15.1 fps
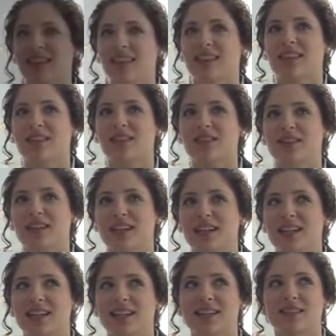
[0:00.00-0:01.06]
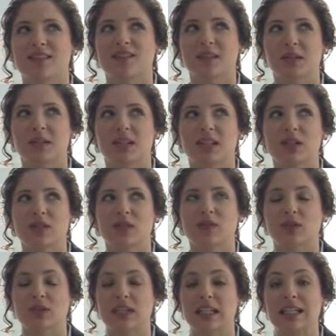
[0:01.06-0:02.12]
that theory is very
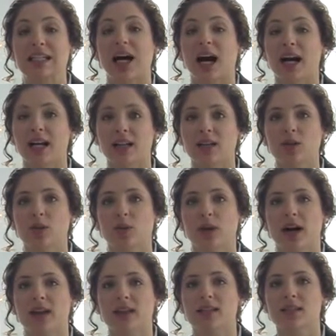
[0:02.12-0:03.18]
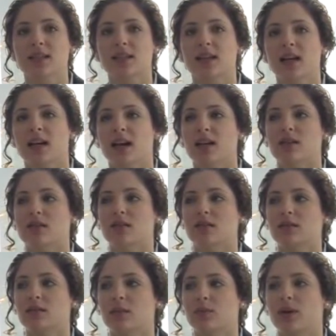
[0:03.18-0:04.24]
useful in guiding practice, and
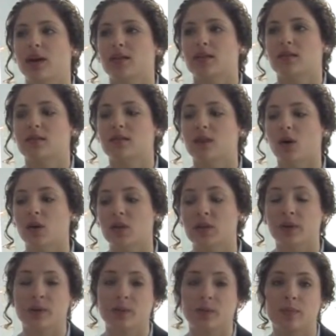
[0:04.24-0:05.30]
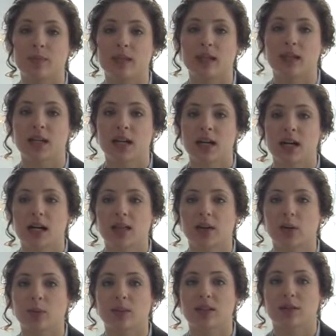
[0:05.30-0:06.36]
certainly practice is always going to be a
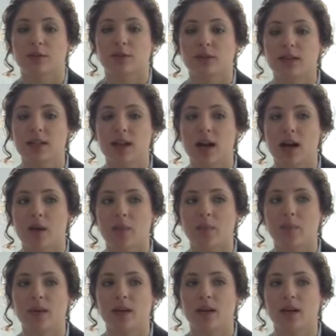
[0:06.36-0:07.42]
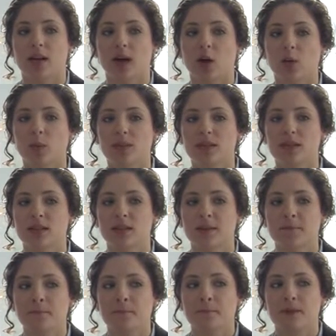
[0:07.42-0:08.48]
little bit different, but it helps
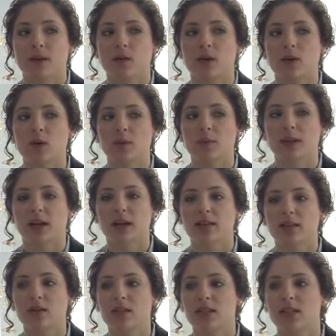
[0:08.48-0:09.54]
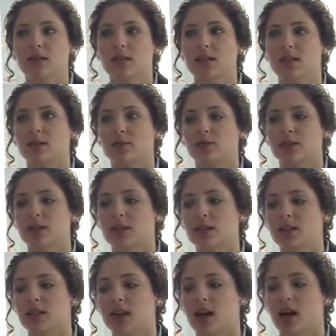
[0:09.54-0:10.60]
when you apply theory to these
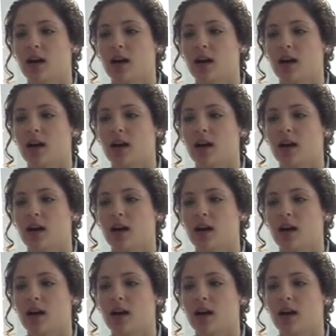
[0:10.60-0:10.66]
different